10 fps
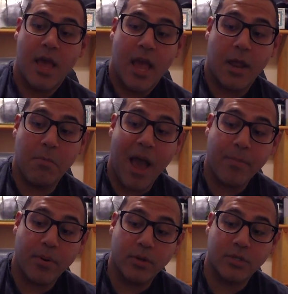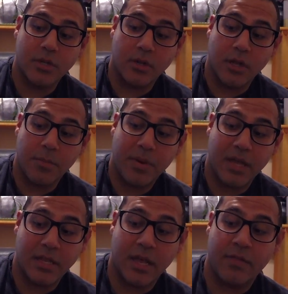In my personal
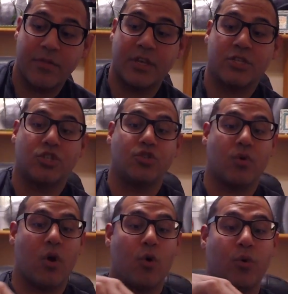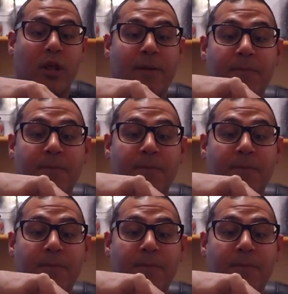opinion, this drone